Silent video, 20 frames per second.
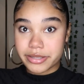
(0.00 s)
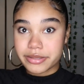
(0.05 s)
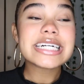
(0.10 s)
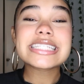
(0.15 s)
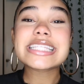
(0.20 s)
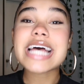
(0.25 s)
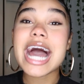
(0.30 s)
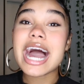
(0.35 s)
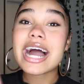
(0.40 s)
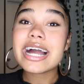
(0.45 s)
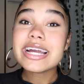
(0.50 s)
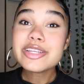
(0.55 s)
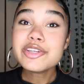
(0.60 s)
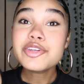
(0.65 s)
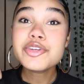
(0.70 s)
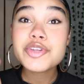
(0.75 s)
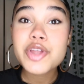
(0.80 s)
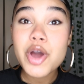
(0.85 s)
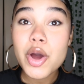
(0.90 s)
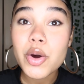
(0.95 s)
because I
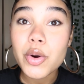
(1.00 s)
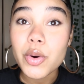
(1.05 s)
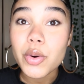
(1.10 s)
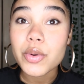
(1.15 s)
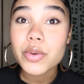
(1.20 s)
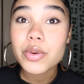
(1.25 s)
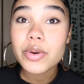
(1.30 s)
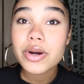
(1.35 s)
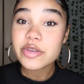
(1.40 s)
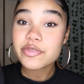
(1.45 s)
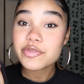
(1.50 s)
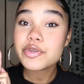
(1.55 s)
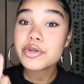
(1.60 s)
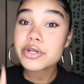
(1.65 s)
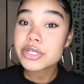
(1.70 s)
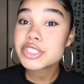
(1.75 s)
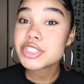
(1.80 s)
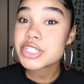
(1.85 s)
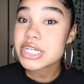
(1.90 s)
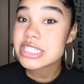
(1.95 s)
know if you
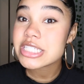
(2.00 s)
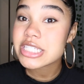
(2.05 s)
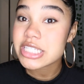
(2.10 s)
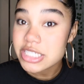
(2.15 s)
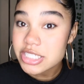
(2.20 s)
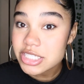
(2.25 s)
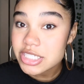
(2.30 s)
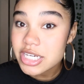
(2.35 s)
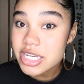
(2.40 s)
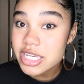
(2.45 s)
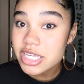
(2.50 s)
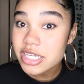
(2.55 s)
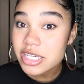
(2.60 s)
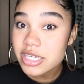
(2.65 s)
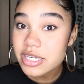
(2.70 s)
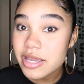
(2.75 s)
are transitioning,